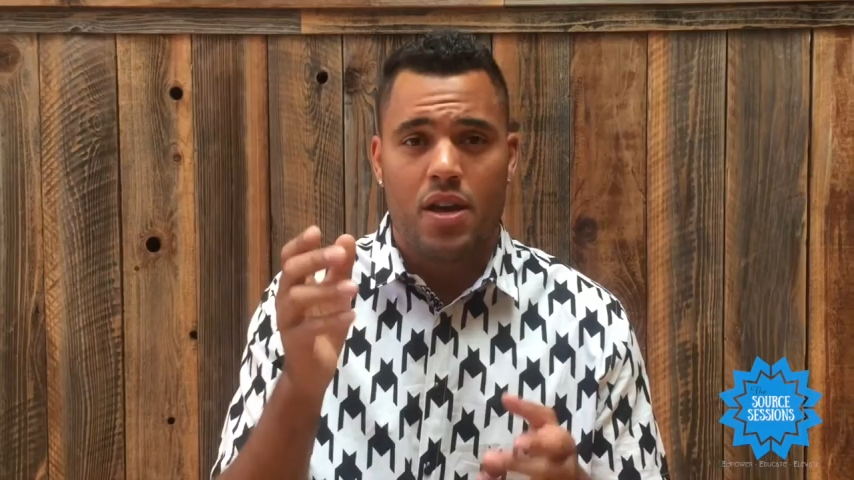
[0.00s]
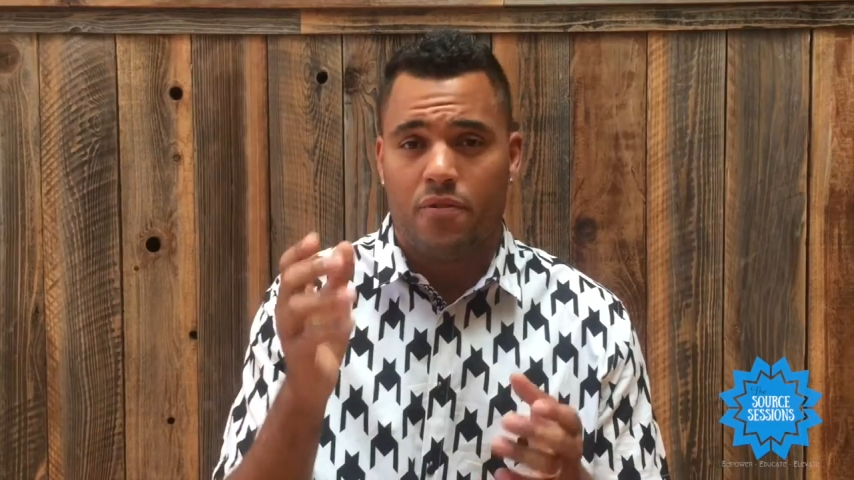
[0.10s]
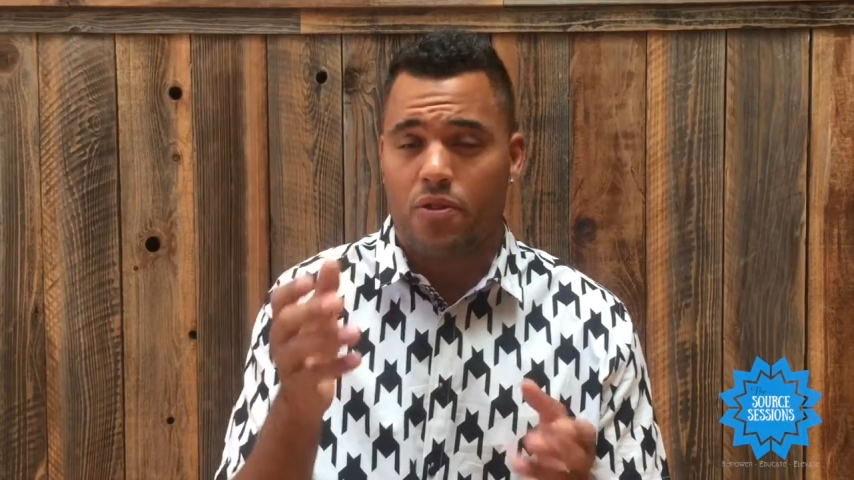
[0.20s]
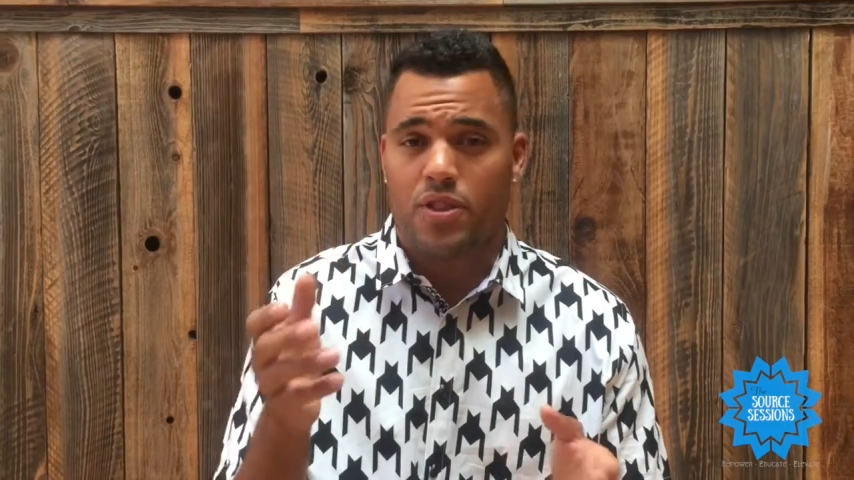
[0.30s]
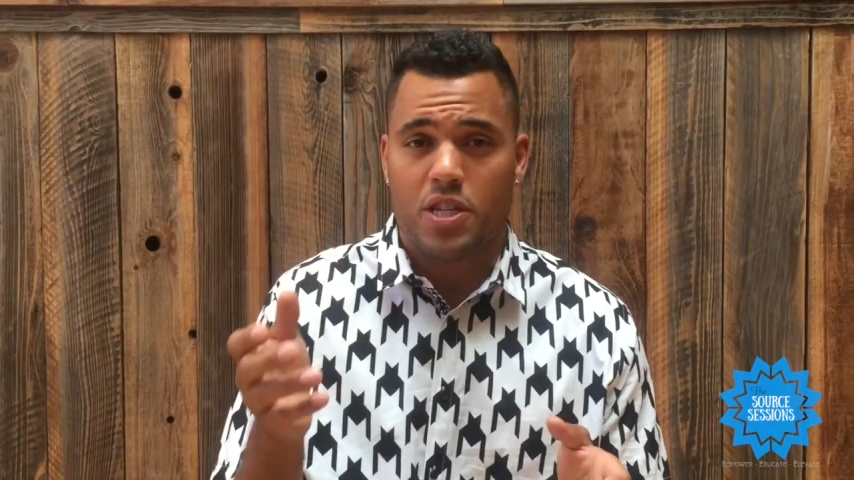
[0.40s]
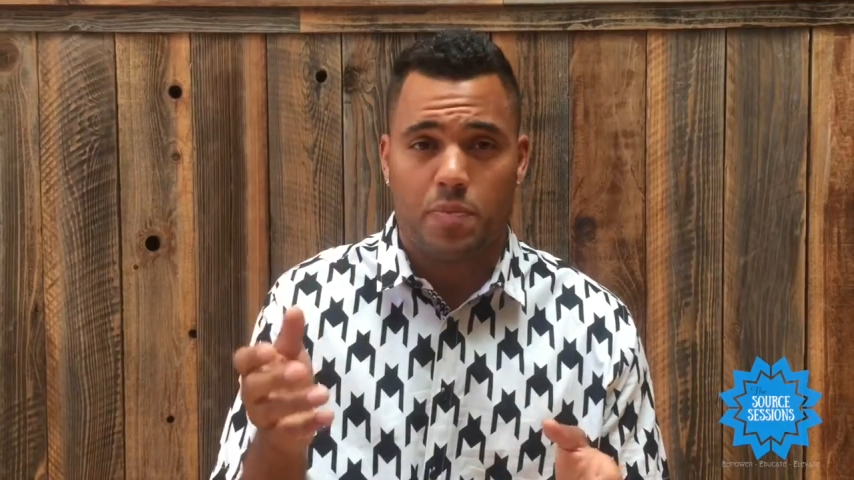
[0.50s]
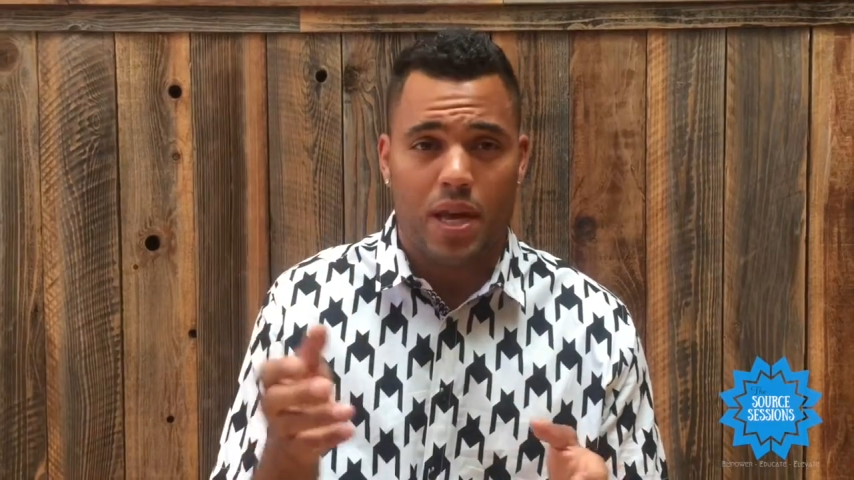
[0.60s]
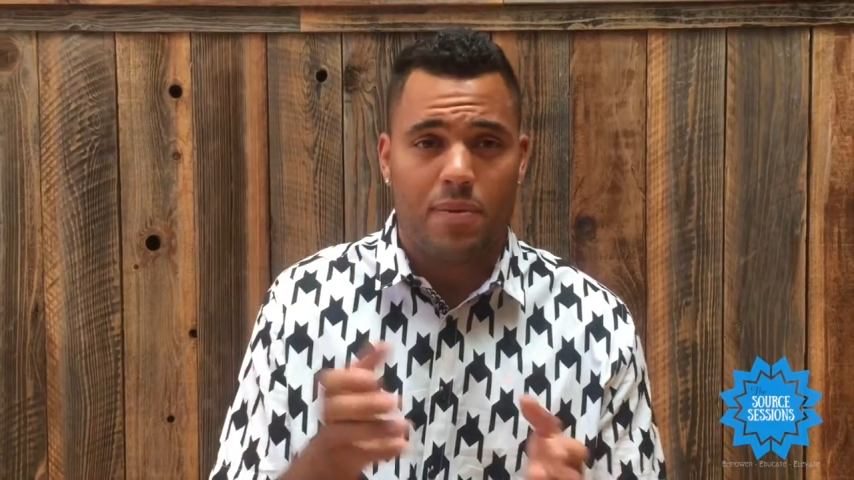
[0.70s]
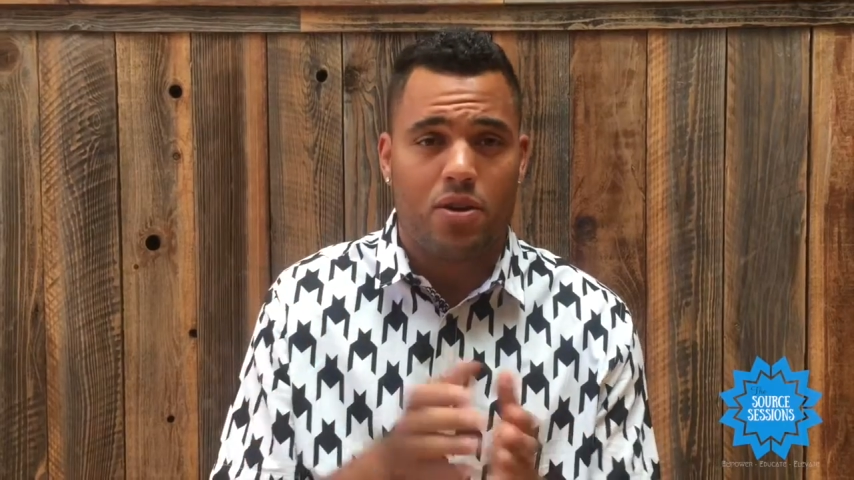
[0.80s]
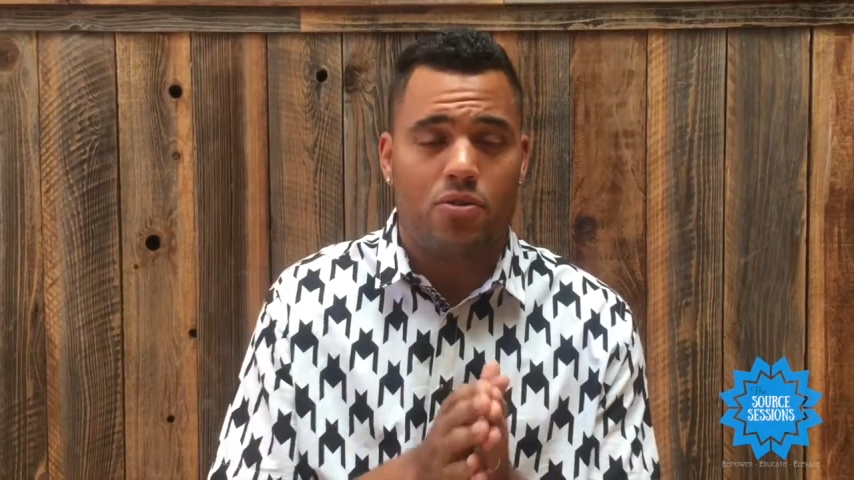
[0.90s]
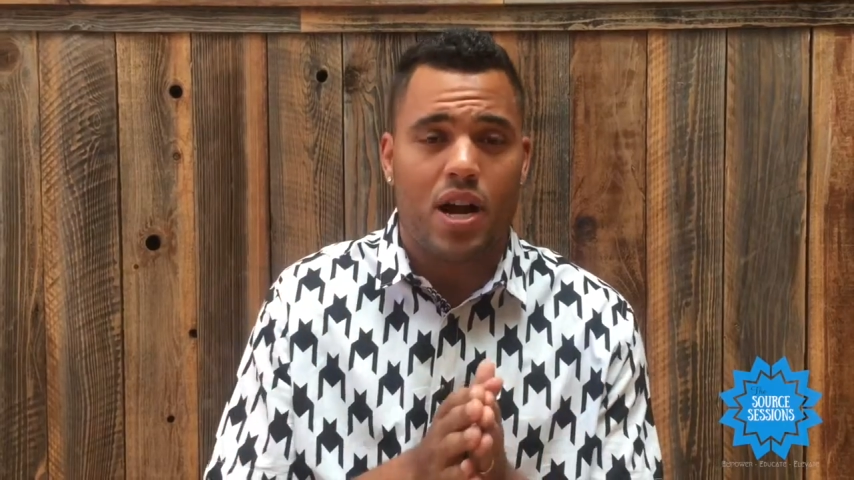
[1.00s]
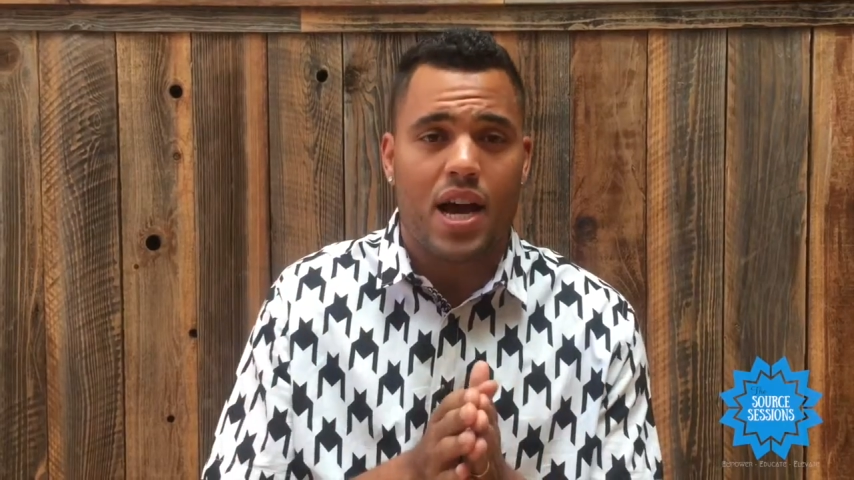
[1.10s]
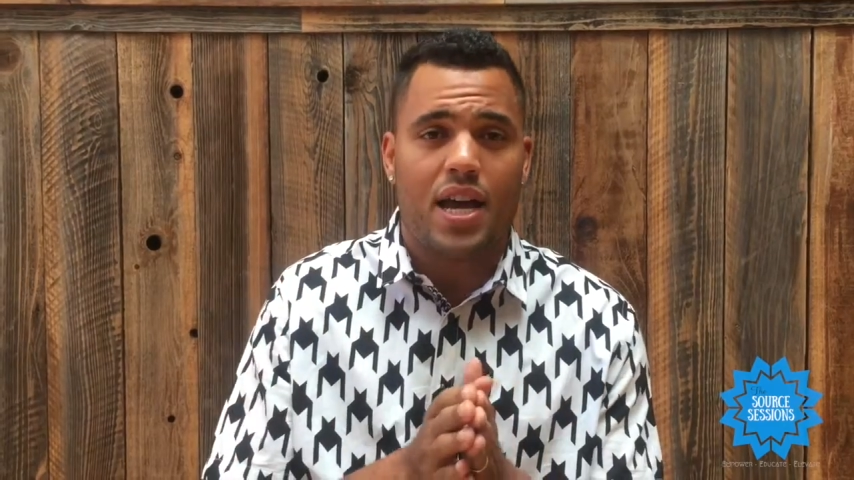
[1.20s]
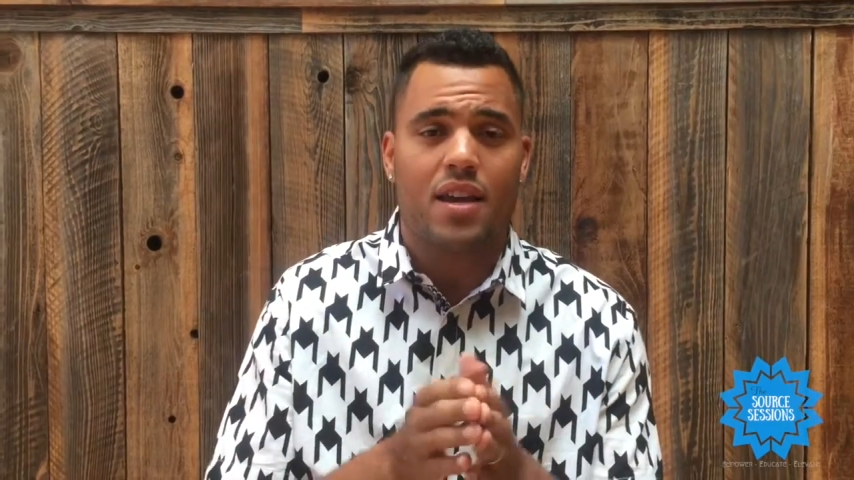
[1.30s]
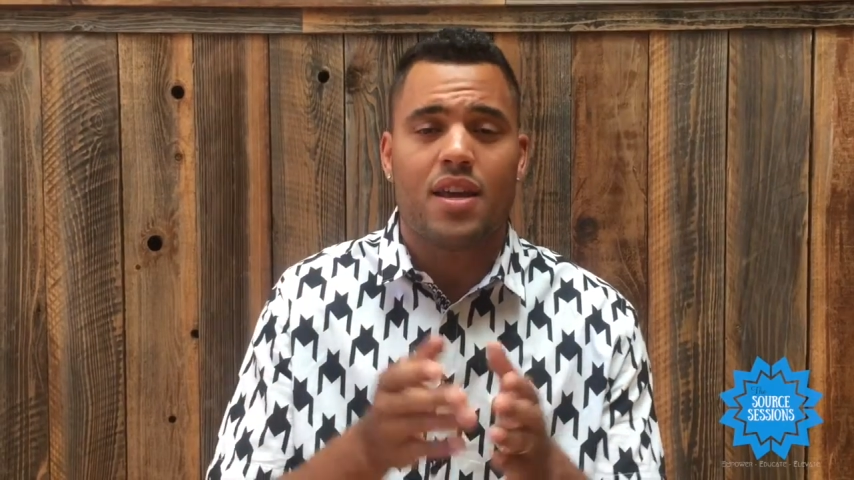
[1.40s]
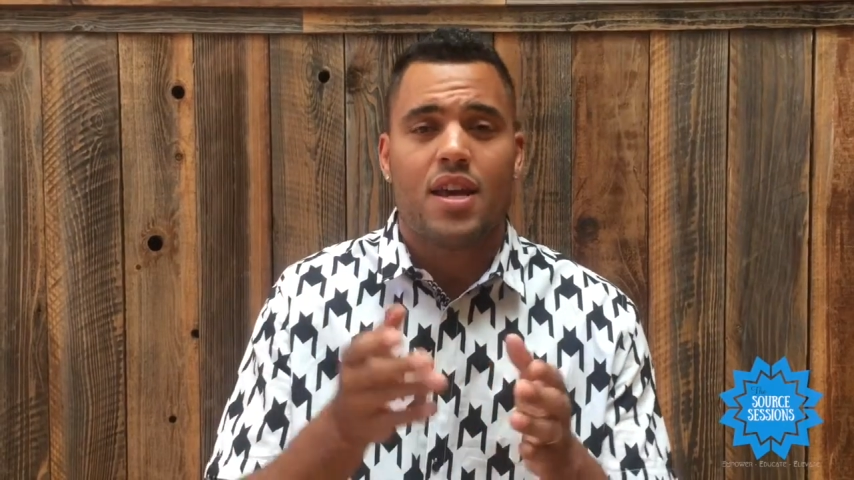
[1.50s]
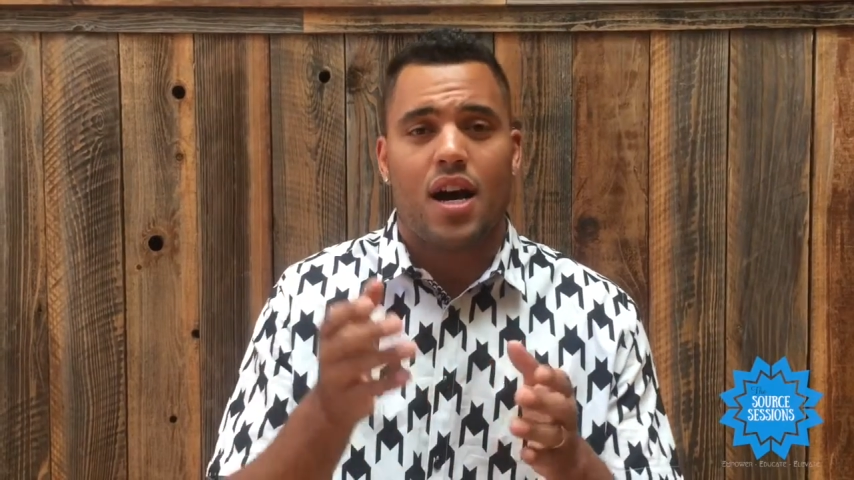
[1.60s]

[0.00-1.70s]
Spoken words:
For this baby Orion,